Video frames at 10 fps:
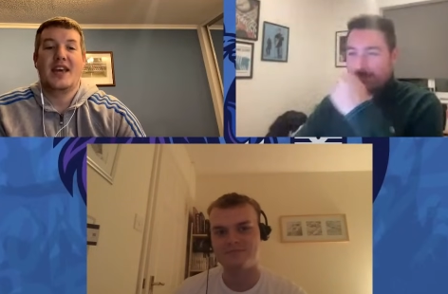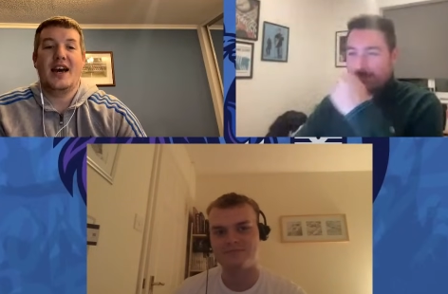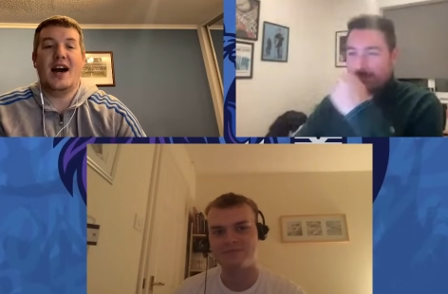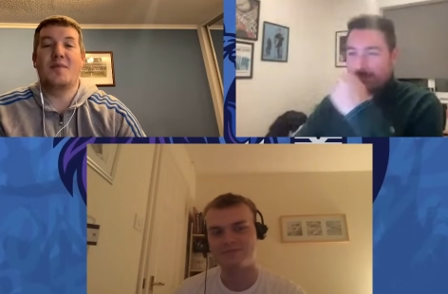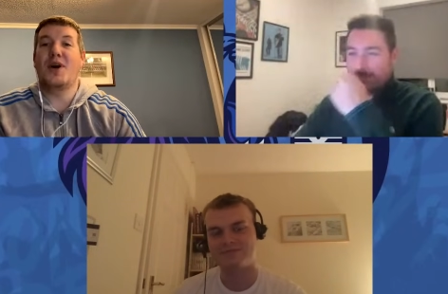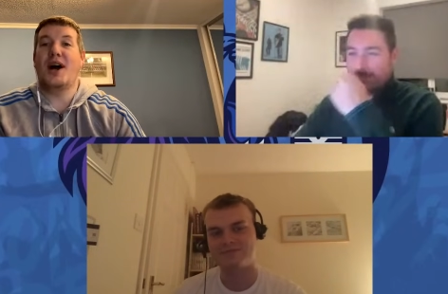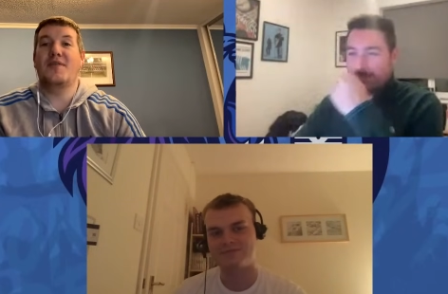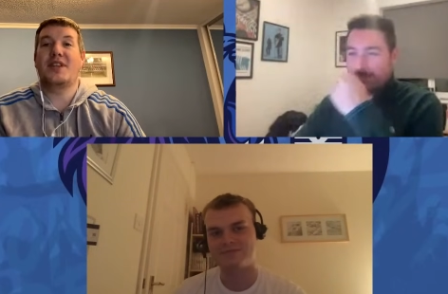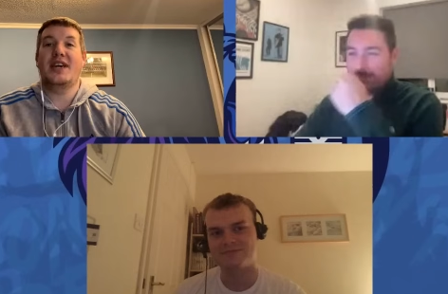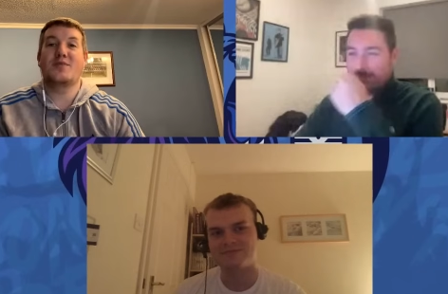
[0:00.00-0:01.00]
Speaker 1: I'm not
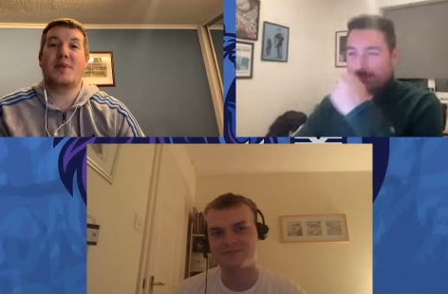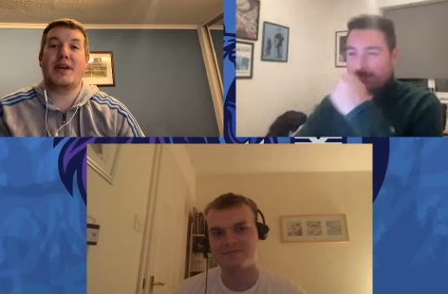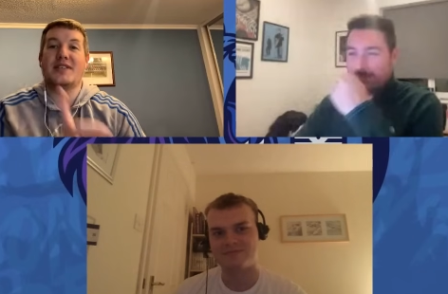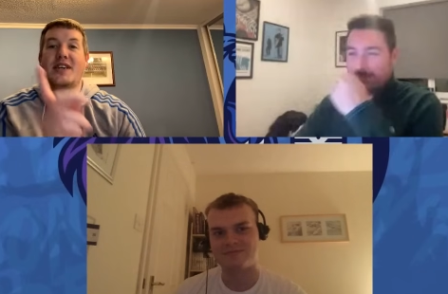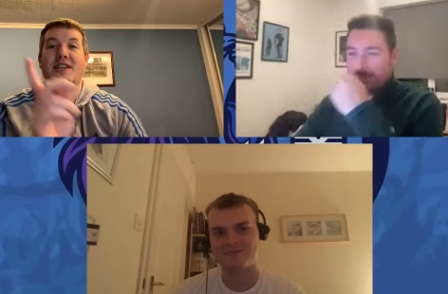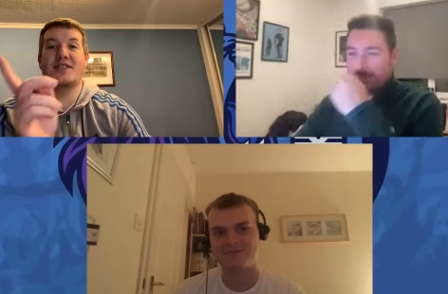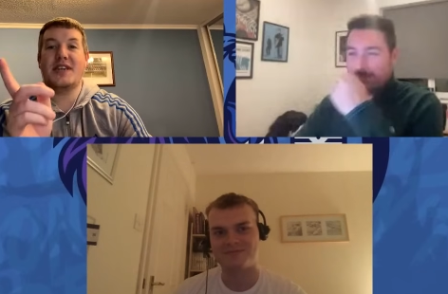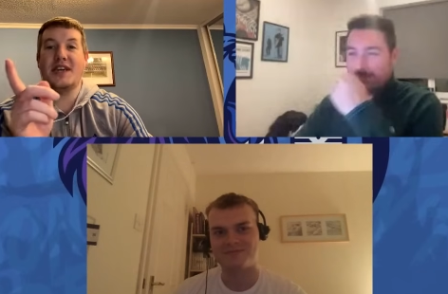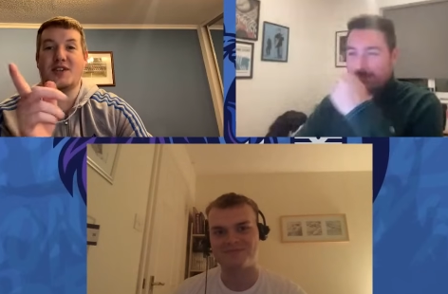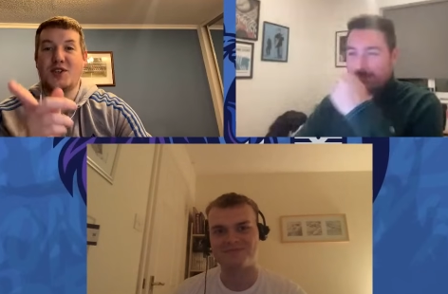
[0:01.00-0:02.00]
having this. Ben said
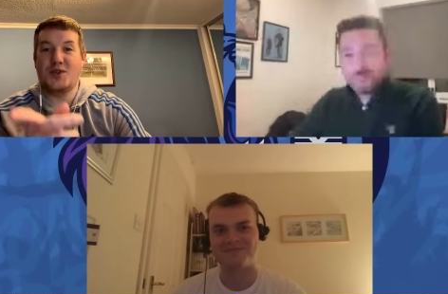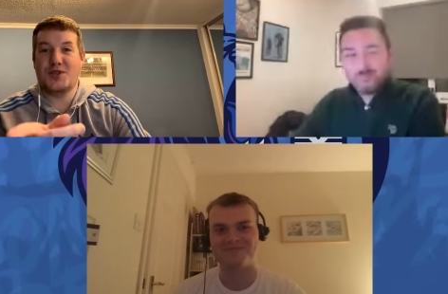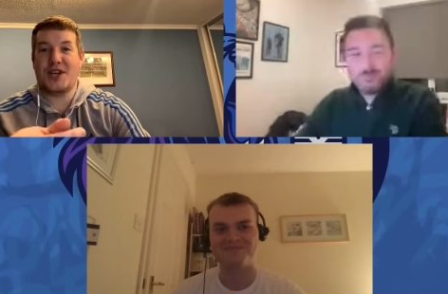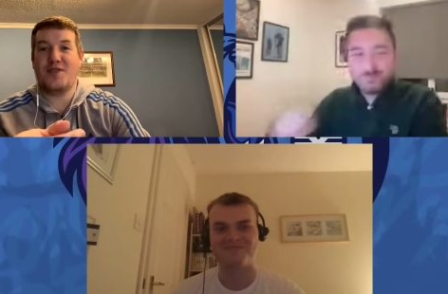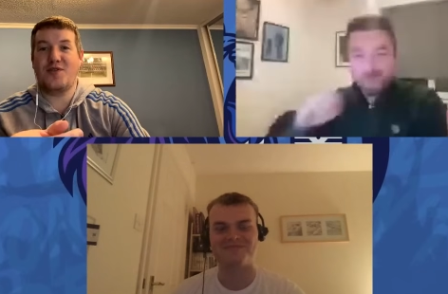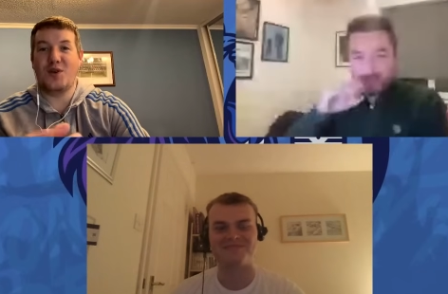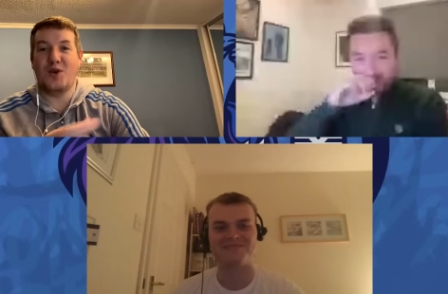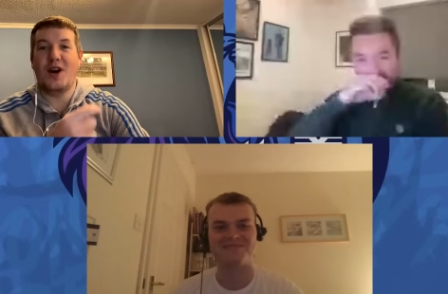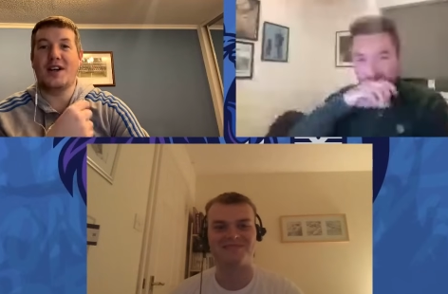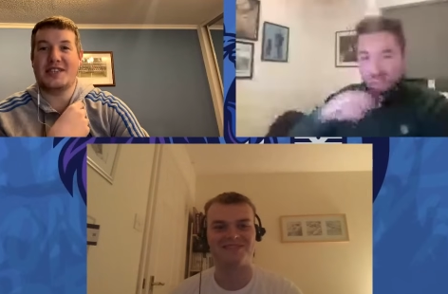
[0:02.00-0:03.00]
6, you said
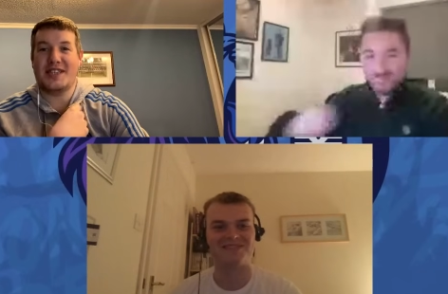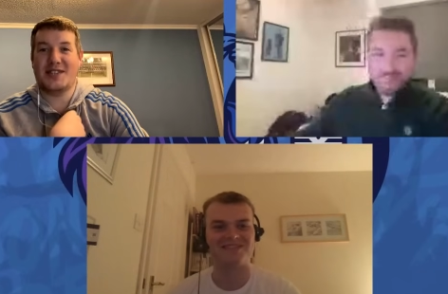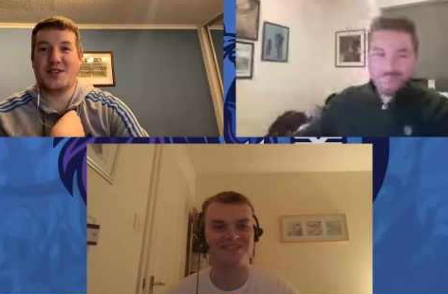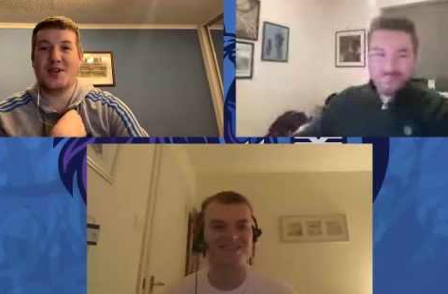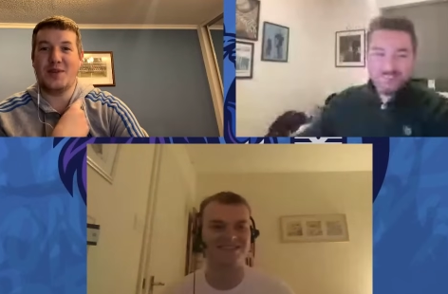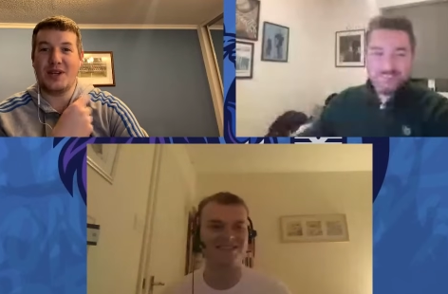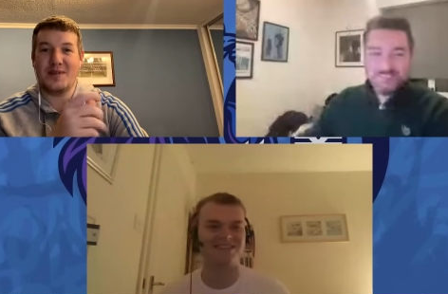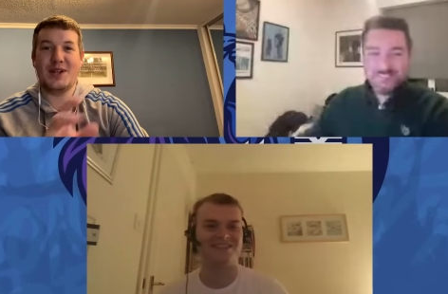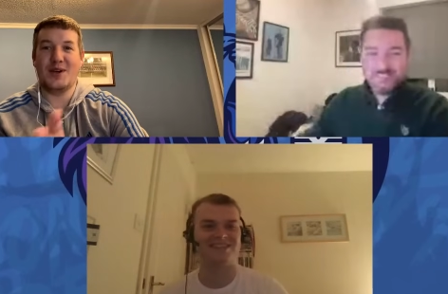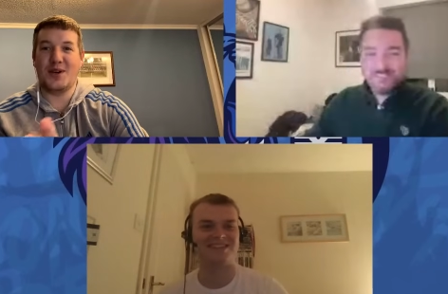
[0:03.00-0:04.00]
4, I said 2.
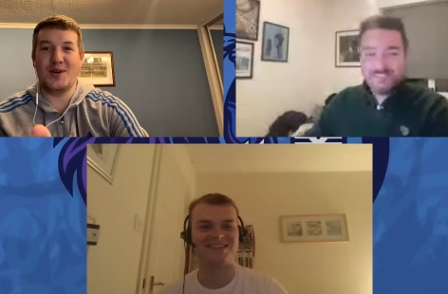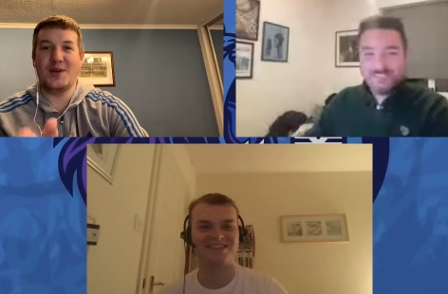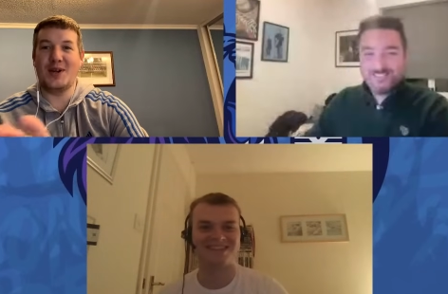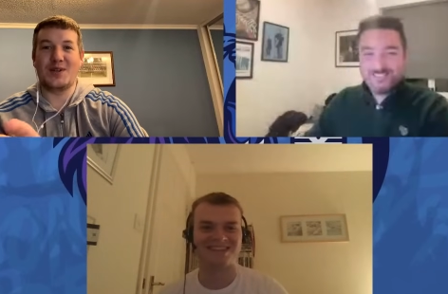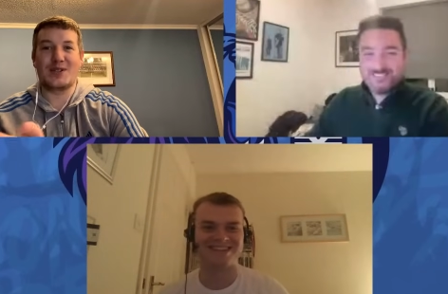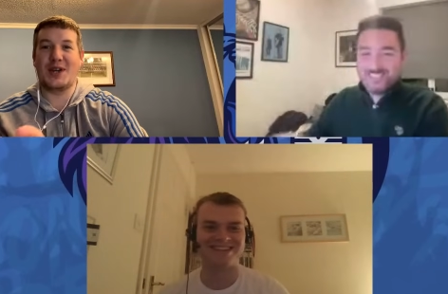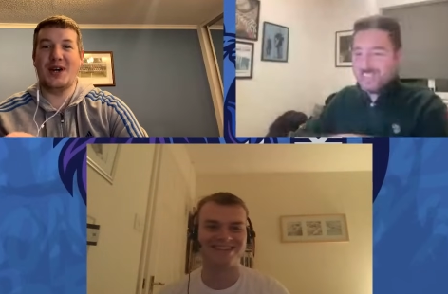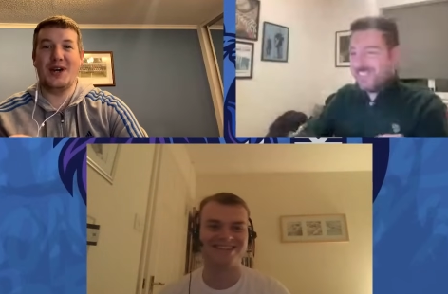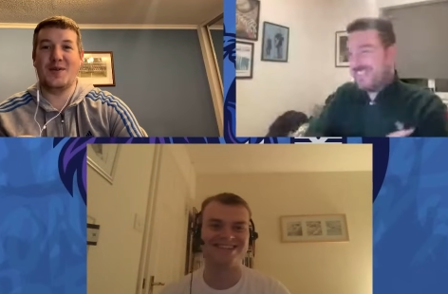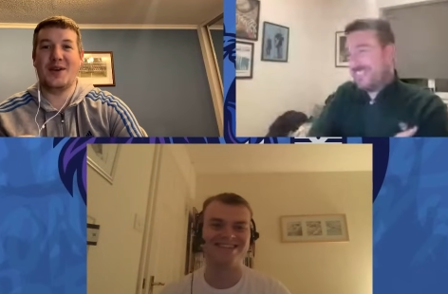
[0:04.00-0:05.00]
We're not
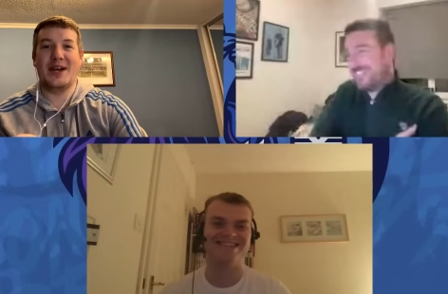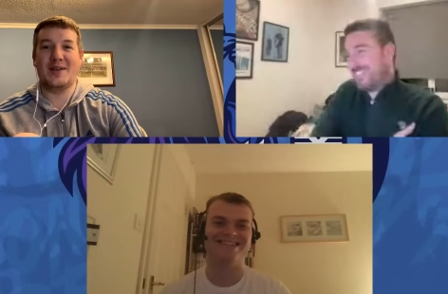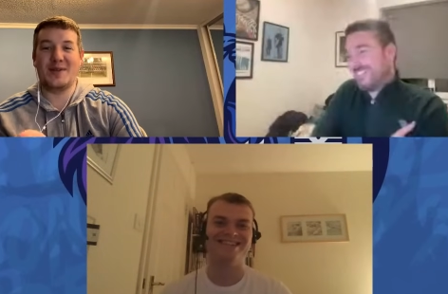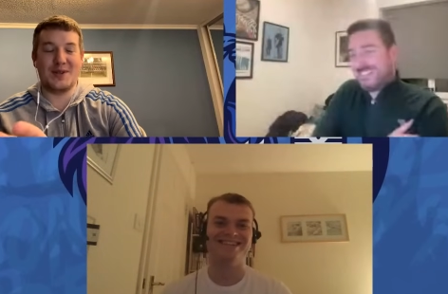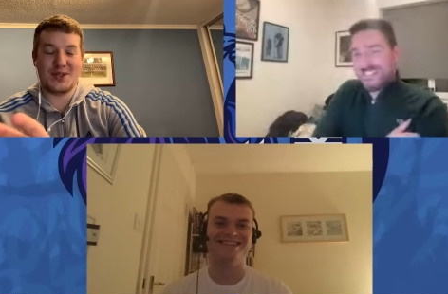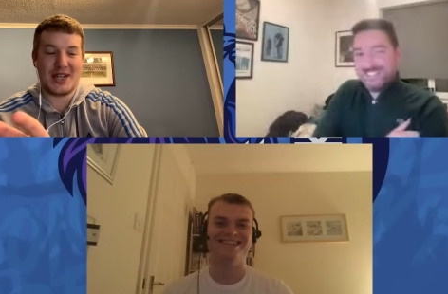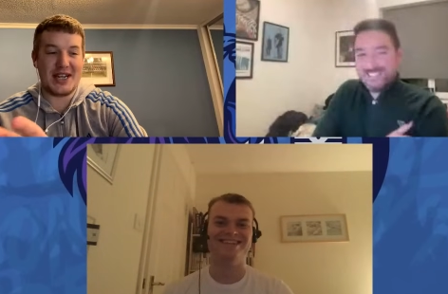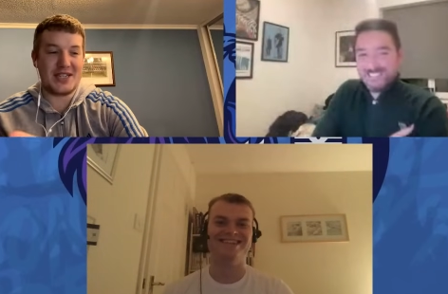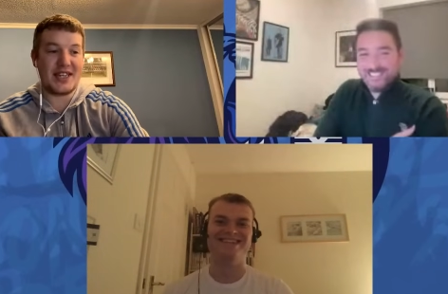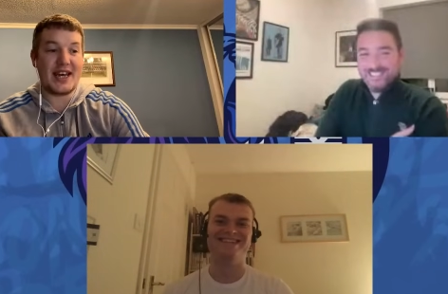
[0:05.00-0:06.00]
skirting around. We're not
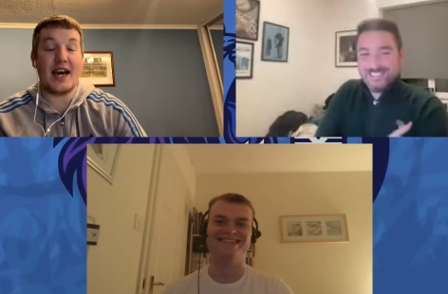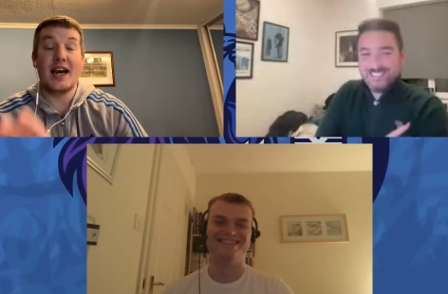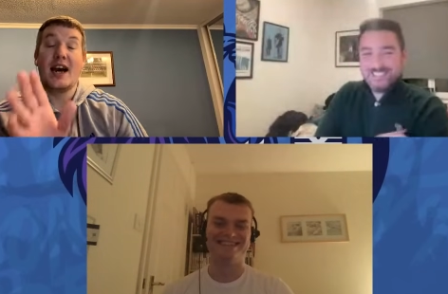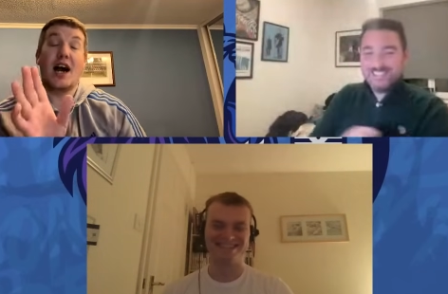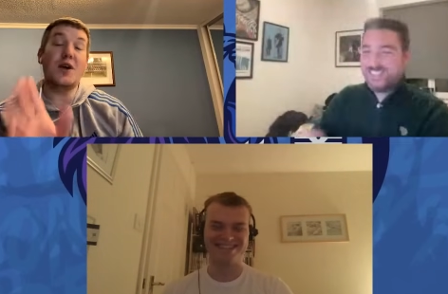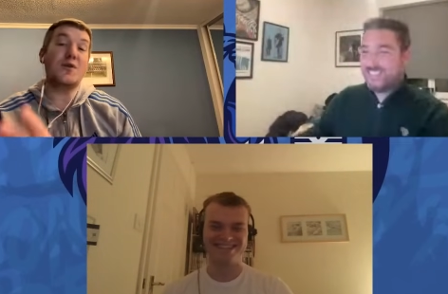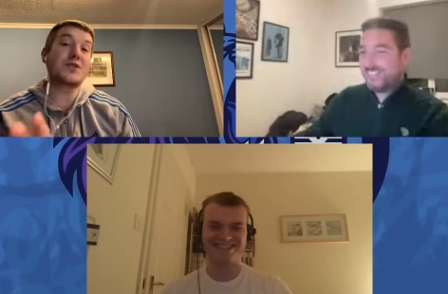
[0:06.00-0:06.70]
changing that. I also